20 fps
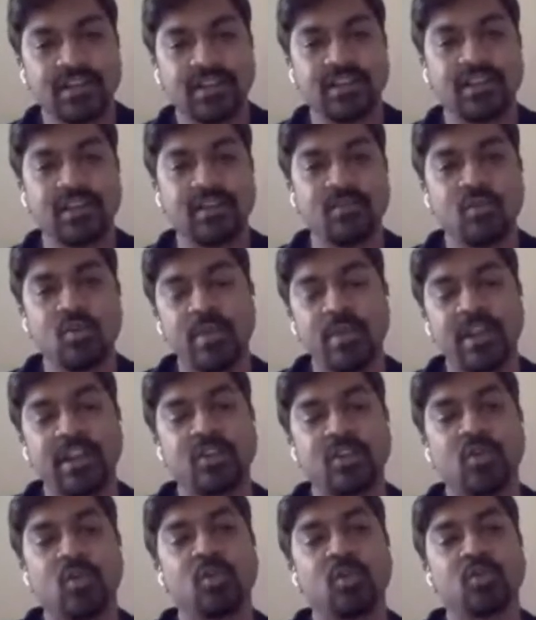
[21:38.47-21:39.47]
the
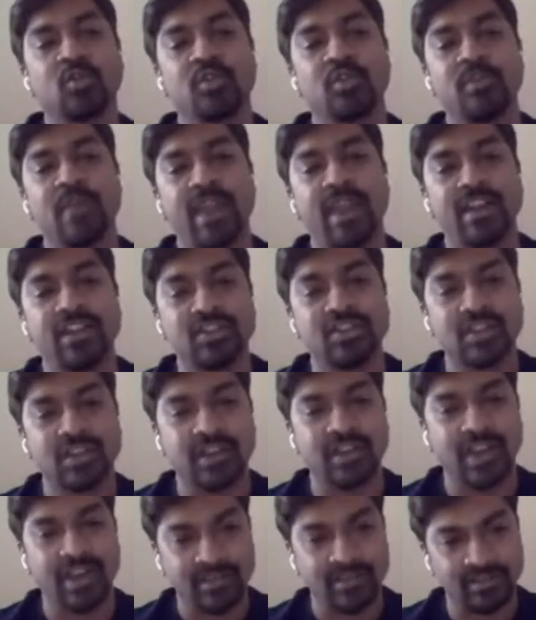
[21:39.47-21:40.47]
moment Ozone
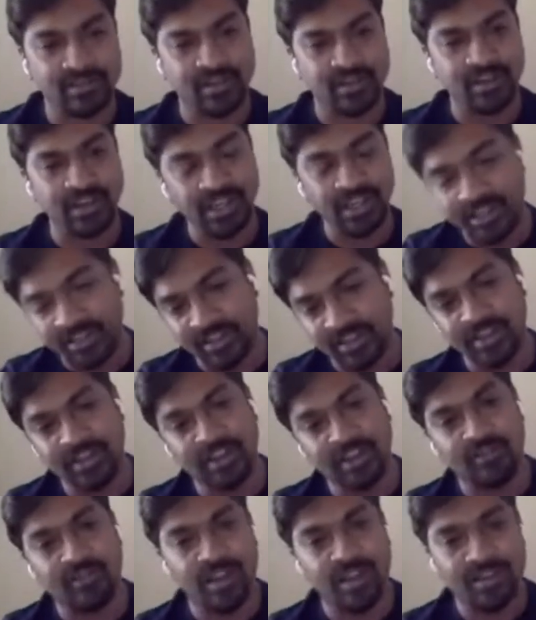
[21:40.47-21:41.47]
Manager gets the delete key
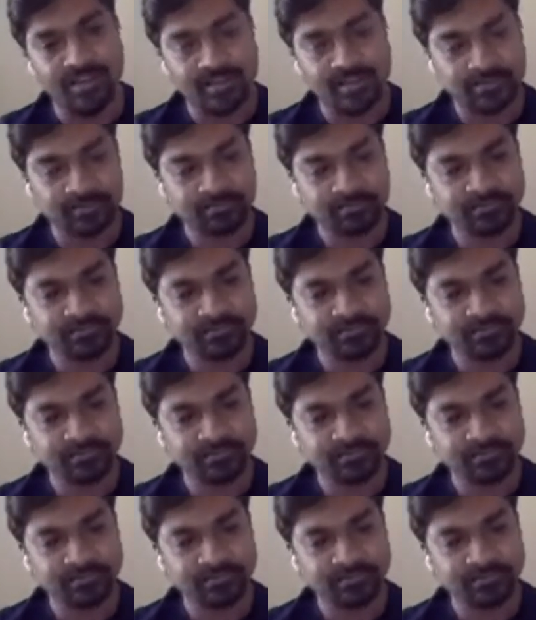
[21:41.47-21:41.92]
request,